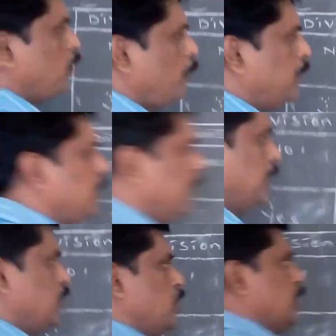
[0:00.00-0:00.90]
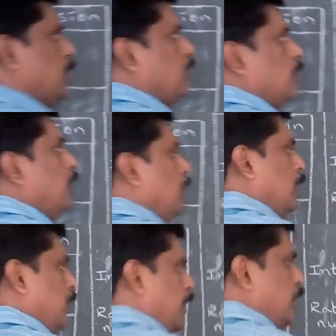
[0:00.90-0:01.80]
property exists in
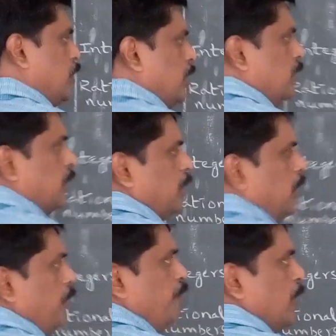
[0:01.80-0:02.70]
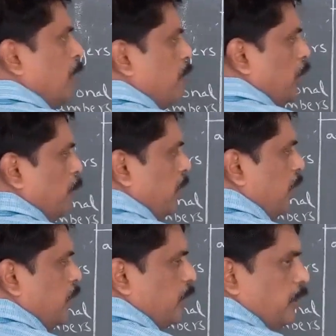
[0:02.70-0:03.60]
additions and
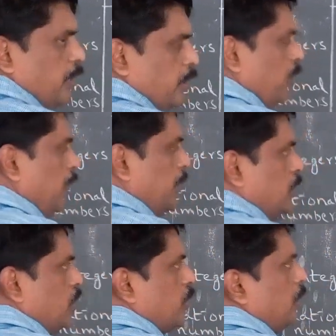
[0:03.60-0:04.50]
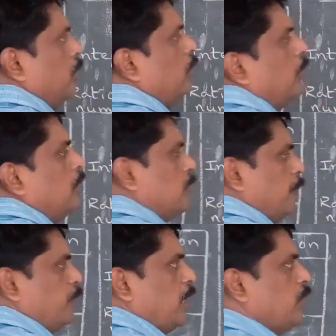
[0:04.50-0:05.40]
multiplication, does not exist in
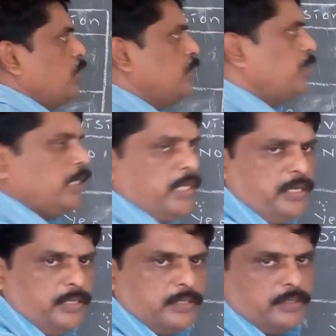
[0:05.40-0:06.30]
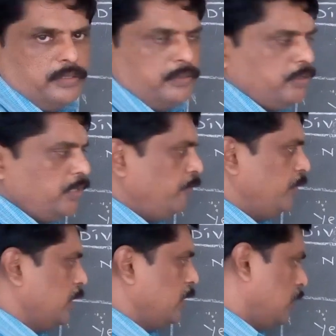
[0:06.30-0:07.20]
subtractions and
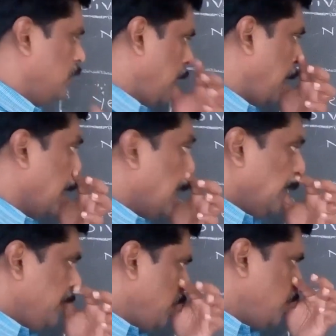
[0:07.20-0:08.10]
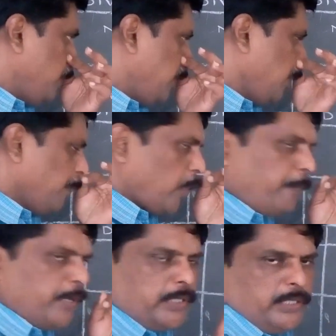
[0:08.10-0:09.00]
divisions. Okay. Distributive
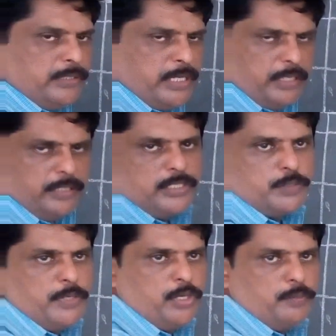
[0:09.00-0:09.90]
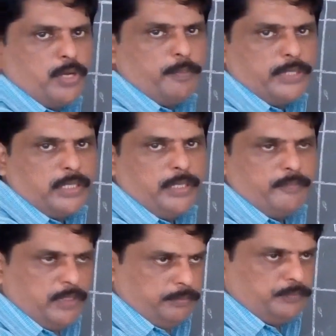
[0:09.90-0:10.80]
property. Here distributive
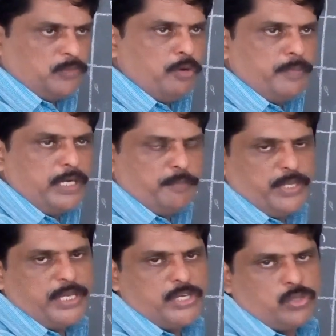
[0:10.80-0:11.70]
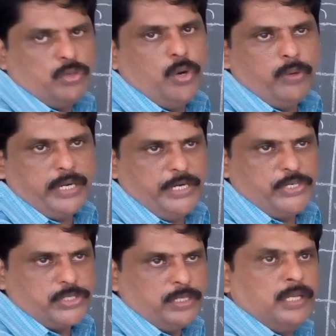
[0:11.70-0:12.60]
property now multiplication over
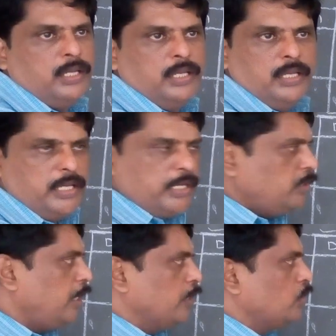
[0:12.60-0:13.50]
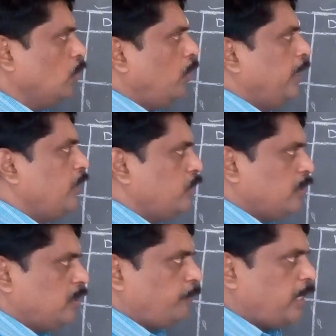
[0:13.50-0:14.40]
addition. Here there is no
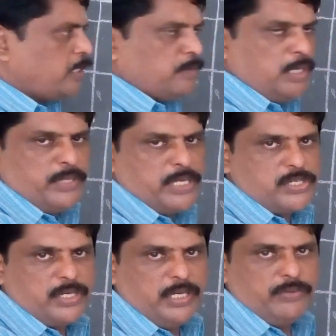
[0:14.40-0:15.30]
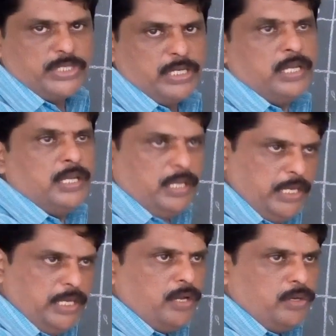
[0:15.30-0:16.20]
addition, subtraction, multiplication, division.
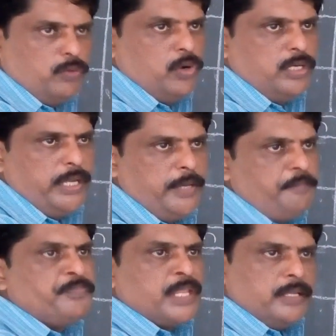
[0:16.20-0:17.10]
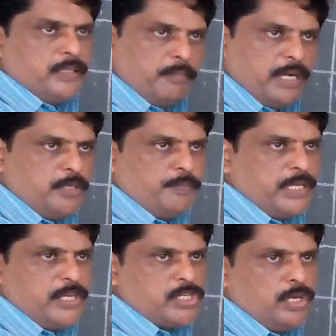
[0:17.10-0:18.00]
Here only the
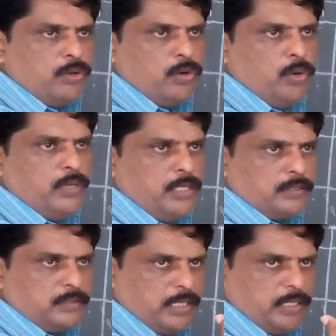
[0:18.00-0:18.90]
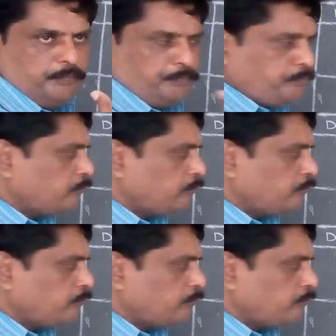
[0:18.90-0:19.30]
multiplication over the